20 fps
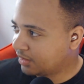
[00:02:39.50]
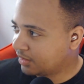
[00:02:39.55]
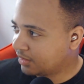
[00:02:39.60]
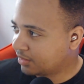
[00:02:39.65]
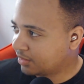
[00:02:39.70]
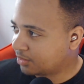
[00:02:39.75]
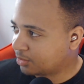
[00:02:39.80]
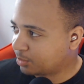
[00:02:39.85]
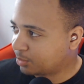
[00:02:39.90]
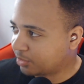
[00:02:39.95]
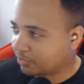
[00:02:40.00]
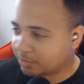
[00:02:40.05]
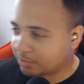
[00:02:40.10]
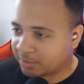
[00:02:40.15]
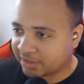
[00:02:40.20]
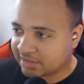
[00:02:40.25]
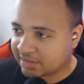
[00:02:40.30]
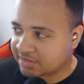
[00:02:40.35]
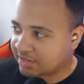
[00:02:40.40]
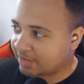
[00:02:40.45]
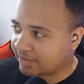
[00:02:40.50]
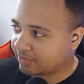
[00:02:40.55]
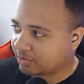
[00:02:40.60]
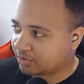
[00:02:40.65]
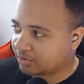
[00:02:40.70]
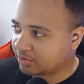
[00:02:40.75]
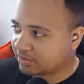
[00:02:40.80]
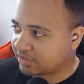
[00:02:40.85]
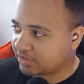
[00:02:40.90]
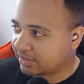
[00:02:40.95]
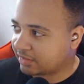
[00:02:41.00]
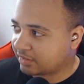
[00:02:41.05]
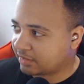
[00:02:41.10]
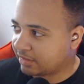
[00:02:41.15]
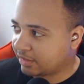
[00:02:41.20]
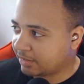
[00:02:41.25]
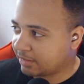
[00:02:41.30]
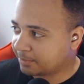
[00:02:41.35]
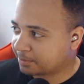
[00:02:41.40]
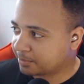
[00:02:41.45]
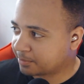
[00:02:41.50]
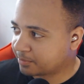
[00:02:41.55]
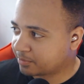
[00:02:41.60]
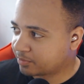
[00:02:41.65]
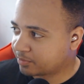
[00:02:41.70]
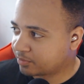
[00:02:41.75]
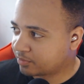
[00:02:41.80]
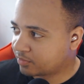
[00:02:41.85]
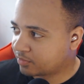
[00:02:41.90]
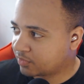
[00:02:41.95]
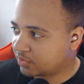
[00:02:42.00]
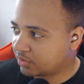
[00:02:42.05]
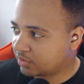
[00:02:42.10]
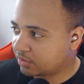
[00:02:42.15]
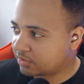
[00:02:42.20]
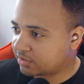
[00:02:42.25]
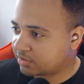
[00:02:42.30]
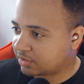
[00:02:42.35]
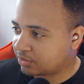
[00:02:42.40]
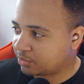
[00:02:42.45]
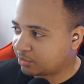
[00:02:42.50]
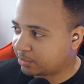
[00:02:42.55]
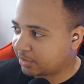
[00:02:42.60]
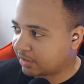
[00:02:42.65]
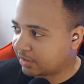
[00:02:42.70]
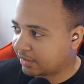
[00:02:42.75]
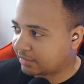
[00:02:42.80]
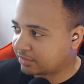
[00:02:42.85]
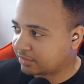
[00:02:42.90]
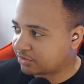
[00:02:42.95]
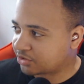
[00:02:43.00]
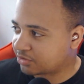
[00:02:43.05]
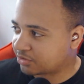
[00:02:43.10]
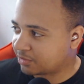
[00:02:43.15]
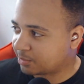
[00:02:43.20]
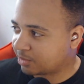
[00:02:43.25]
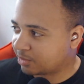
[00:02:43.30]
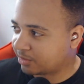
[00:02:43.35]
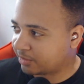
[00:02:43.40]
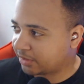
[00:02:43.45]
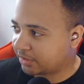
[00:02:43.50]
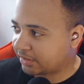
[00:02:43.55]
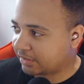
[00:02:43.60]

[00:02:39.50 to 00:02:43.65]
Hope everybody's having a good day today. Let's see who we got in the stream already.